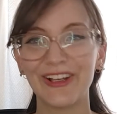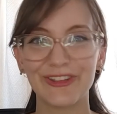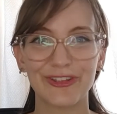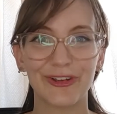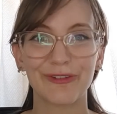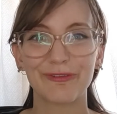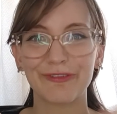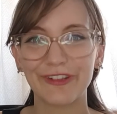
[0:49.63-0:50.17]

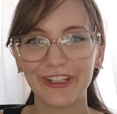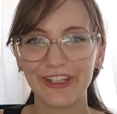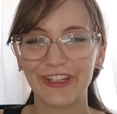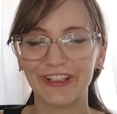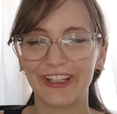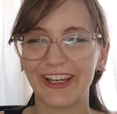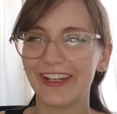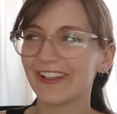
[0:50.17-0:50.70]
So
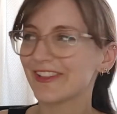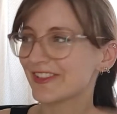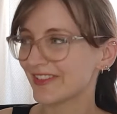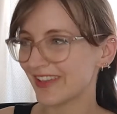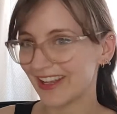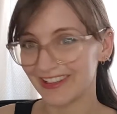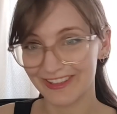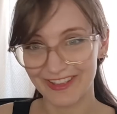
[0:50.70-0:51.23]
folliculitis,
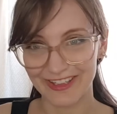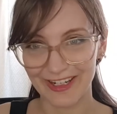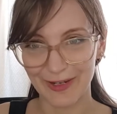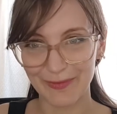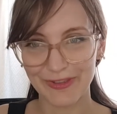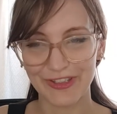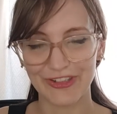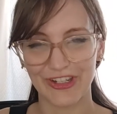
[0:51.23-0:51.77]
as the
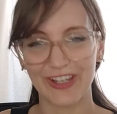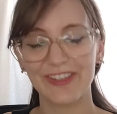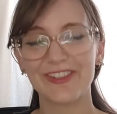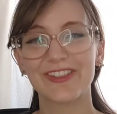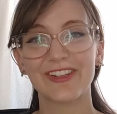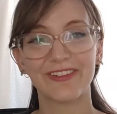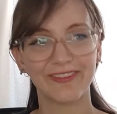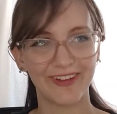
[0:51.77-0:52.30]
name
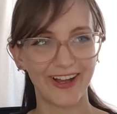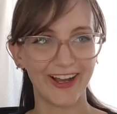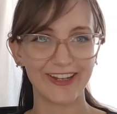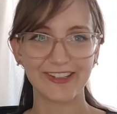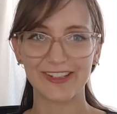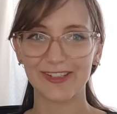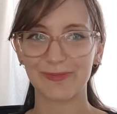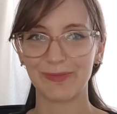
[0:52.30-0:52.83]
suggests,
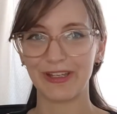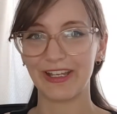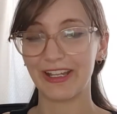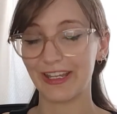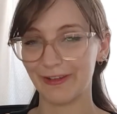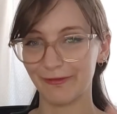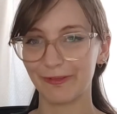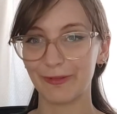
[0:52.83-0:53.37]
itis
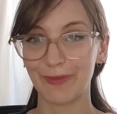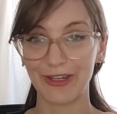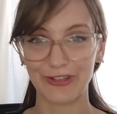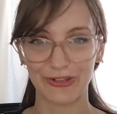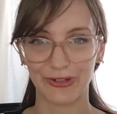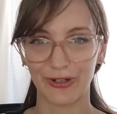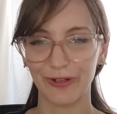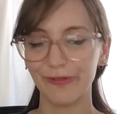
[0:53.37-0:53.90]
meaning
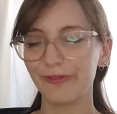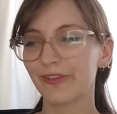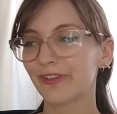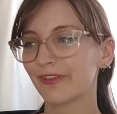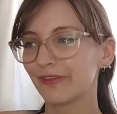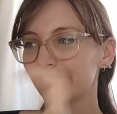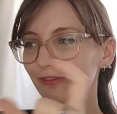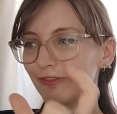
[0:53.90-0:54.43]
inflammation of,
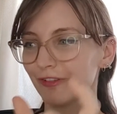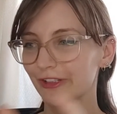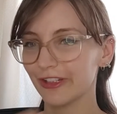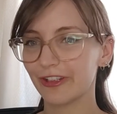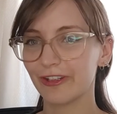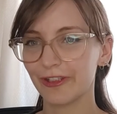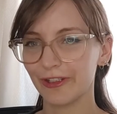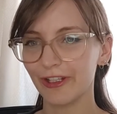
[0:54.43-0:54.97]

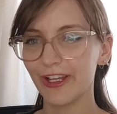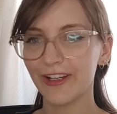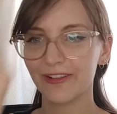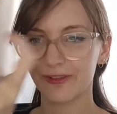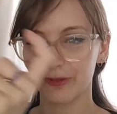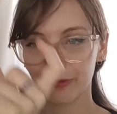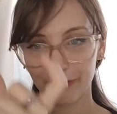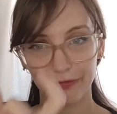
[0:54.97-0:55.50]
follicular
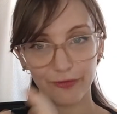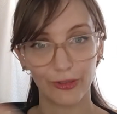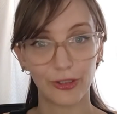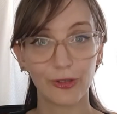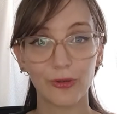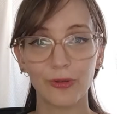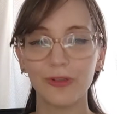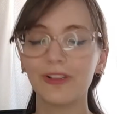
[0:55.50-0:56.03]
or
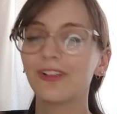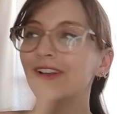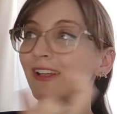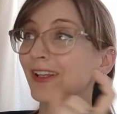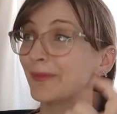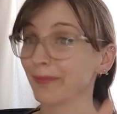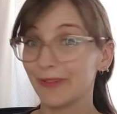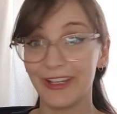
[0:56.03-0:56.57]
follicle
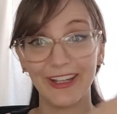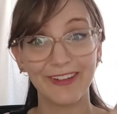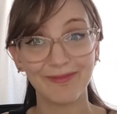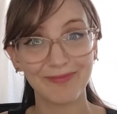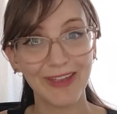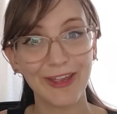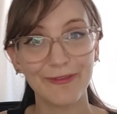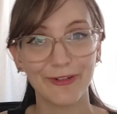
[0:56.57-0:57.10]
meaning
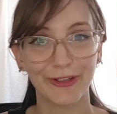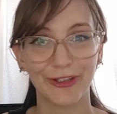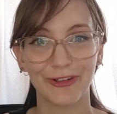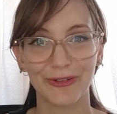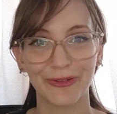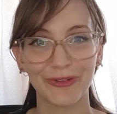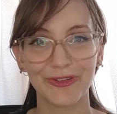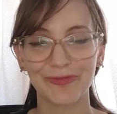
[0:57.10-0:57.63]
hair
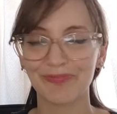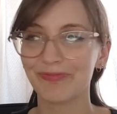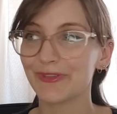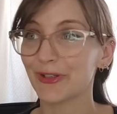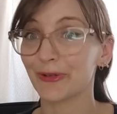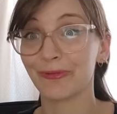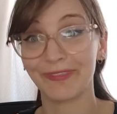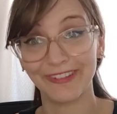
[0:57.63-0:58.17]
follicles.
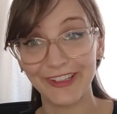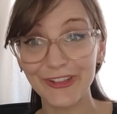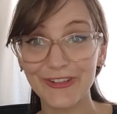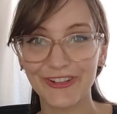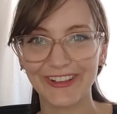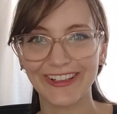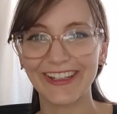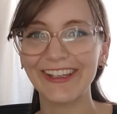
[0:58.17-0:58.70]
So
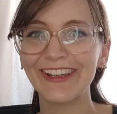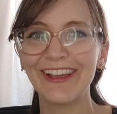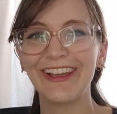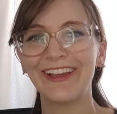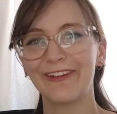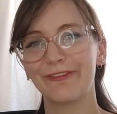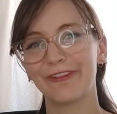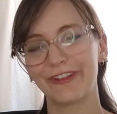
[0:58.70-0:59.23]
literally,
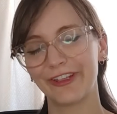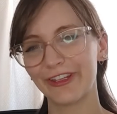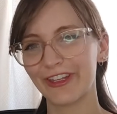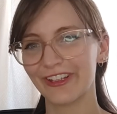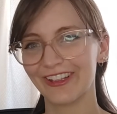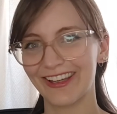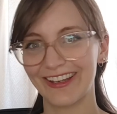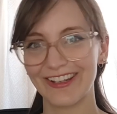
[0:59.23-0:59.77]

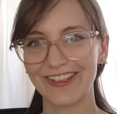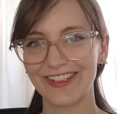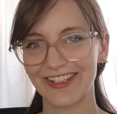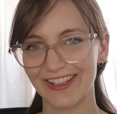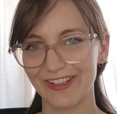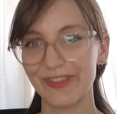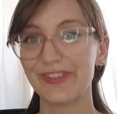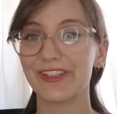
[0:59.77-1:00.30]
folliculitis
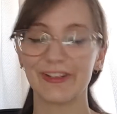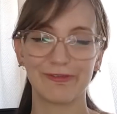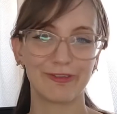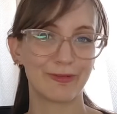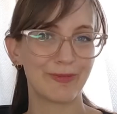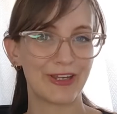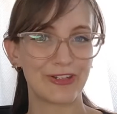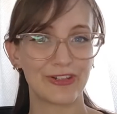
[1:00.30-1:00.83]
is the
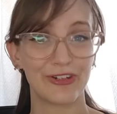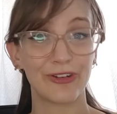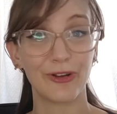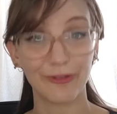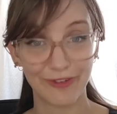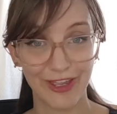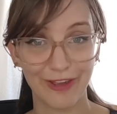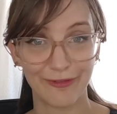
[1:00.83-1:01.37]
inflammation
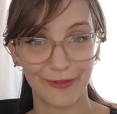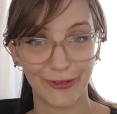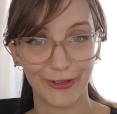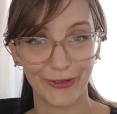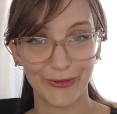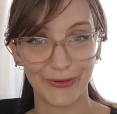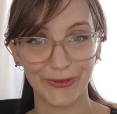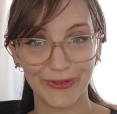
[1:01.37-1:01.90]
of hair
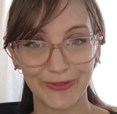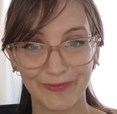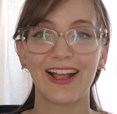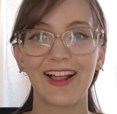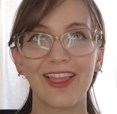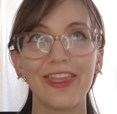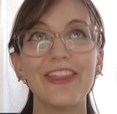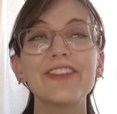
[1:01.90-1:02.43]
follicles.
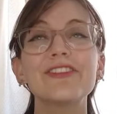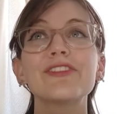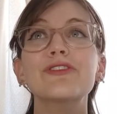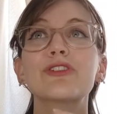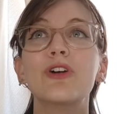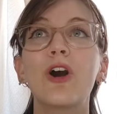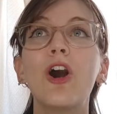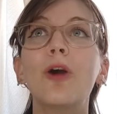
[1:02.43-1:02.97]
This is
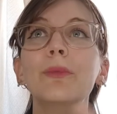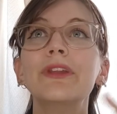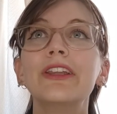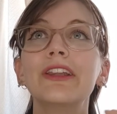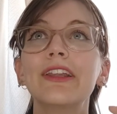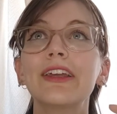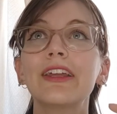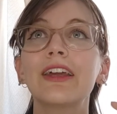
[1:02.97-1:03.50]

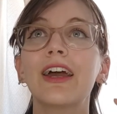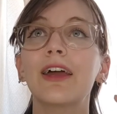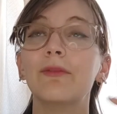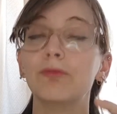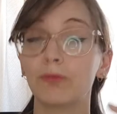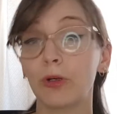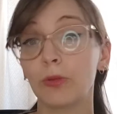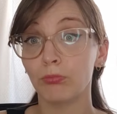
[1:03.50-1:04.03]
commonly,
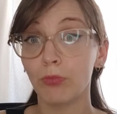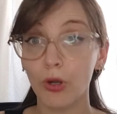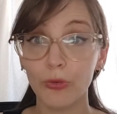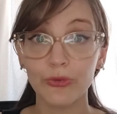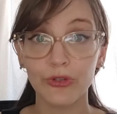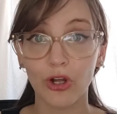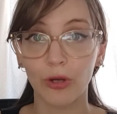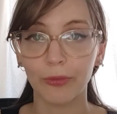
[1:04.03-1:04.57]
and
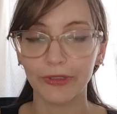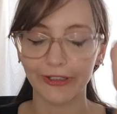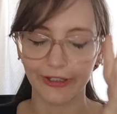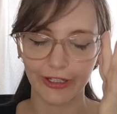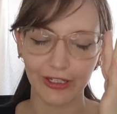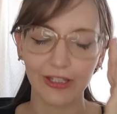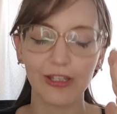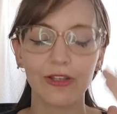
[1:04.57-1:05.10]
most
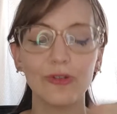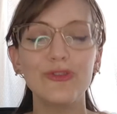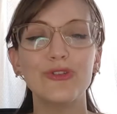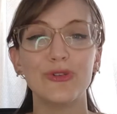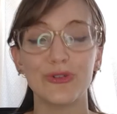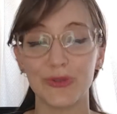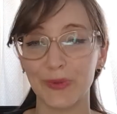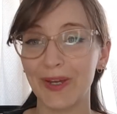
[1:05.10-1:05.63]
commonly,
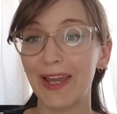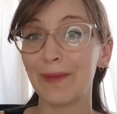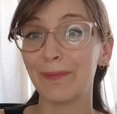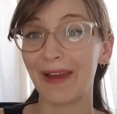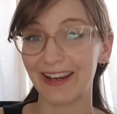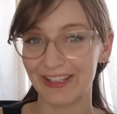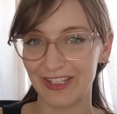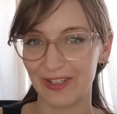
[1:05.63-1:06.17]
due to a
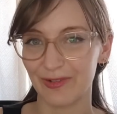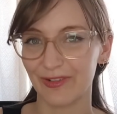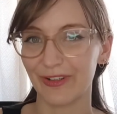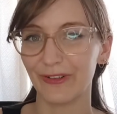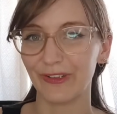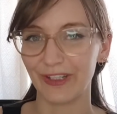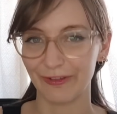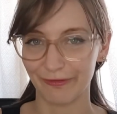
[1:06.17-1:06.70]

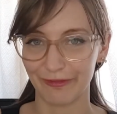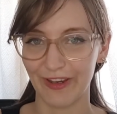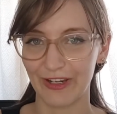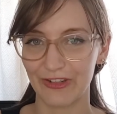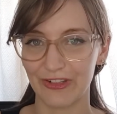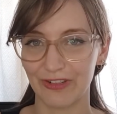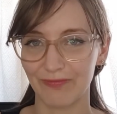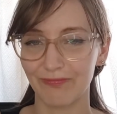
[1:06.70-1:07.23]
bacterial
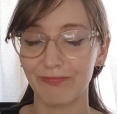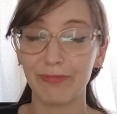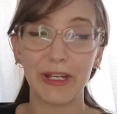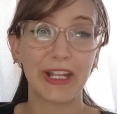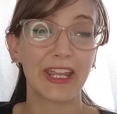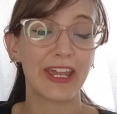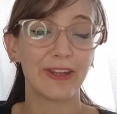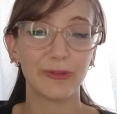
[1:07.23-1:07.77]
infection, but
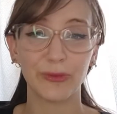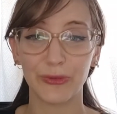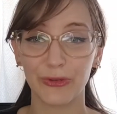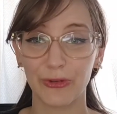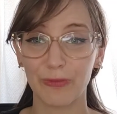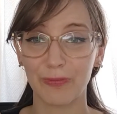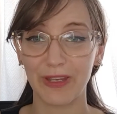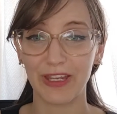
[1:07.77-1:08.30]
it can
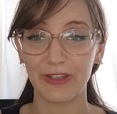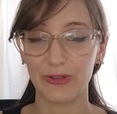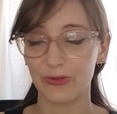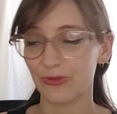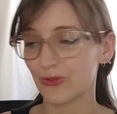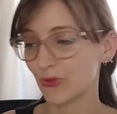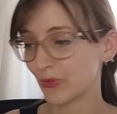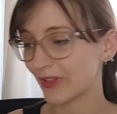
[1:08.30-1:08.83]
also be
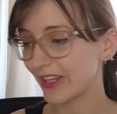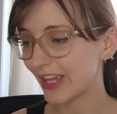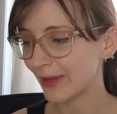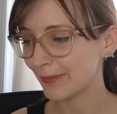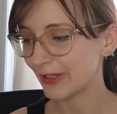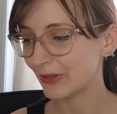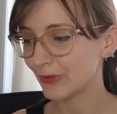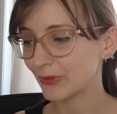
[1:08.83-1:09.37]
due to
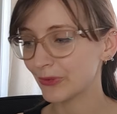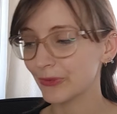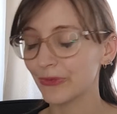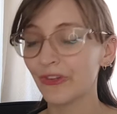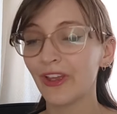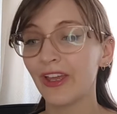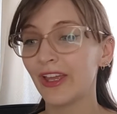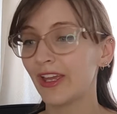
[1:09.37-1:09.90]

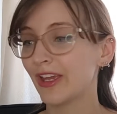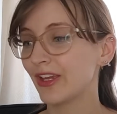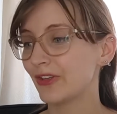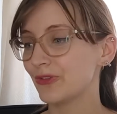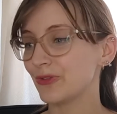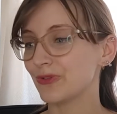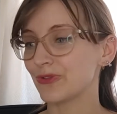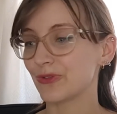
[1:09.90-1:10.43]
chemicals,
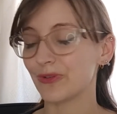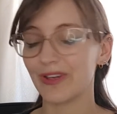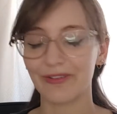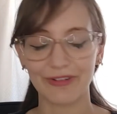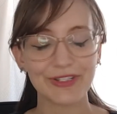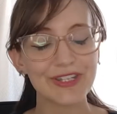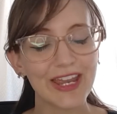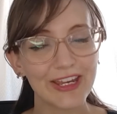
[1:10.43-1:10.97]
due to
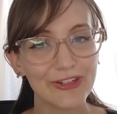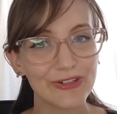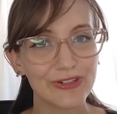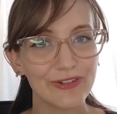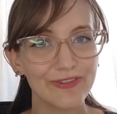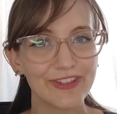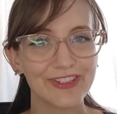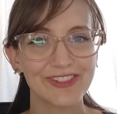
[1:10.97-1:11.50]

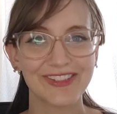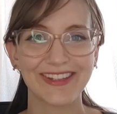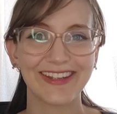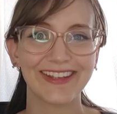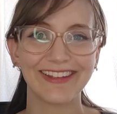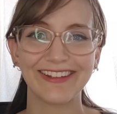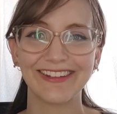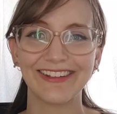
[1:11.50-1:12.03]
irritation of the
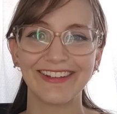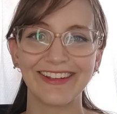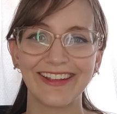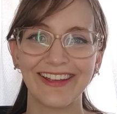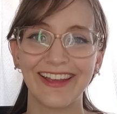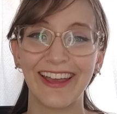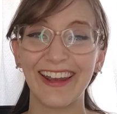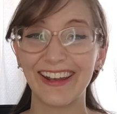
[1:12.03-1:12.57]
skin,
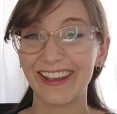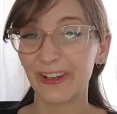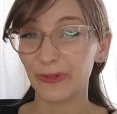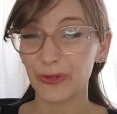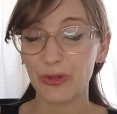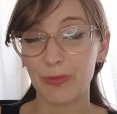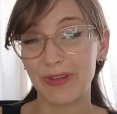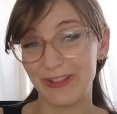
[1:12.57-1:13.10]
and it can
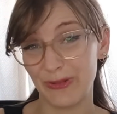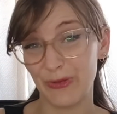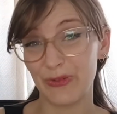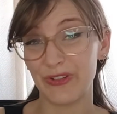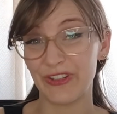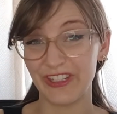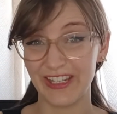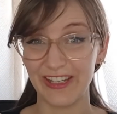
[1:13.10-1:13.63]
also be due
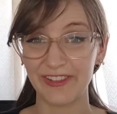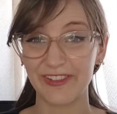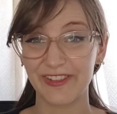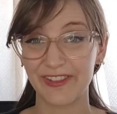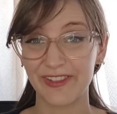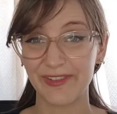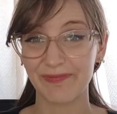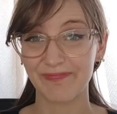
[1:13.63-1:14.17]
to
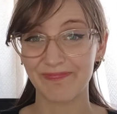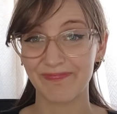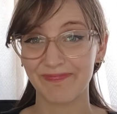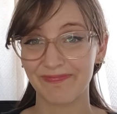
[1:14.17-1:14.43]
yeasts.